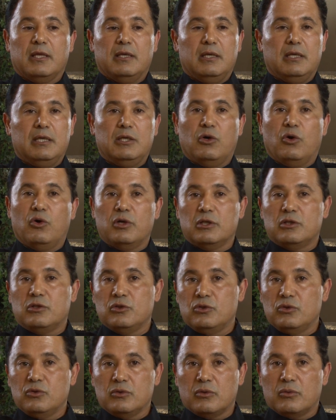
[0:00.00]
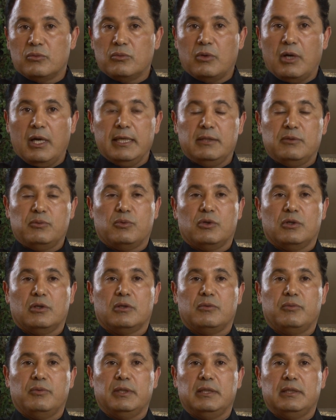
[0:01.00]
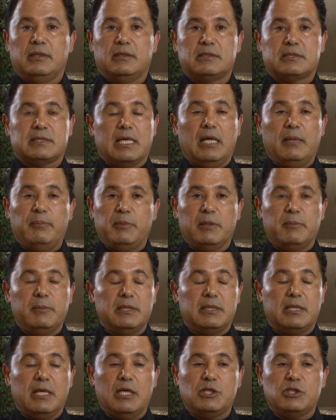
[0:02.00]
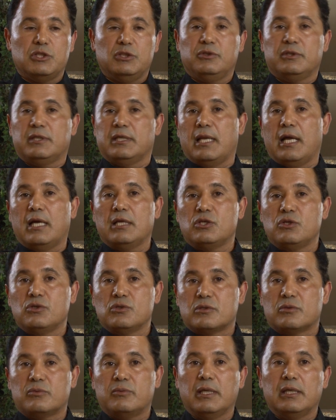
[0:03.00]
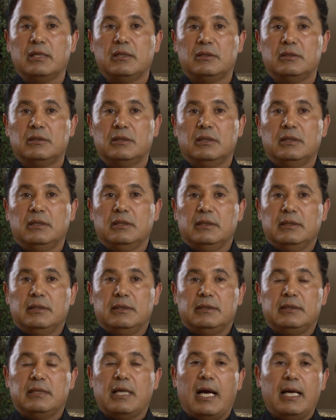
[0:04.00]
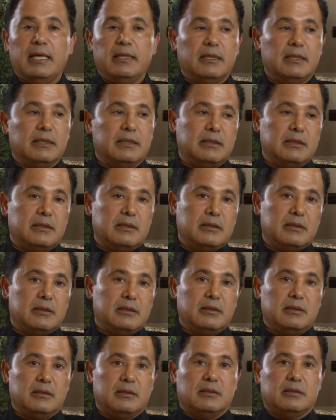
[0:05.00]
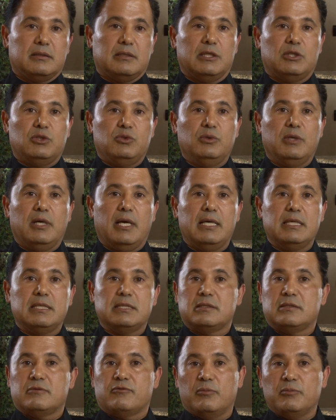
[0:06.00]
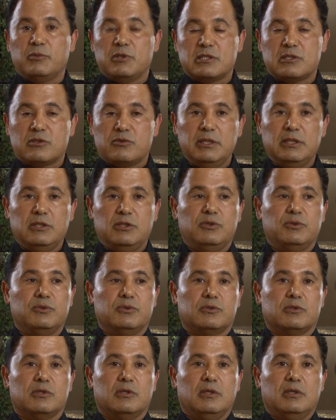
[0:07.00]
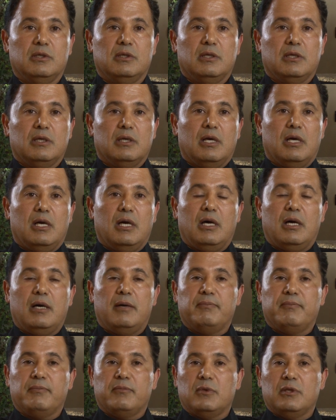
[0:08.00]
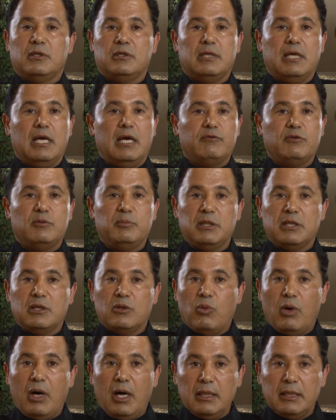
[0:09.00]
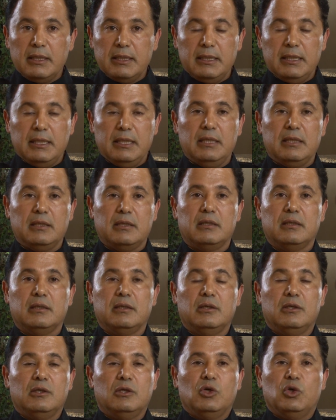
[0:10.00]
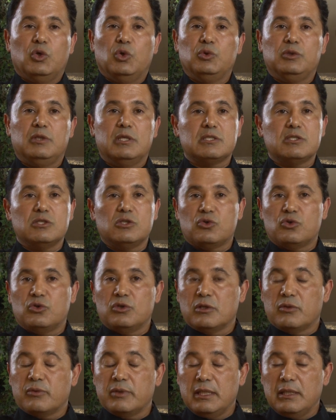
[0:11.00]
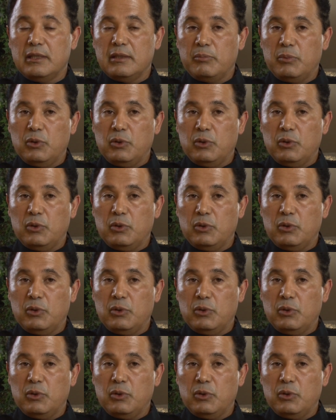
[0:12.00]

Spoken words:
In order to do the right work with scalp pigmentation, you cannot use a regular dye that tattoo guys from the street use. They have to be quality ink who doesn't turn green and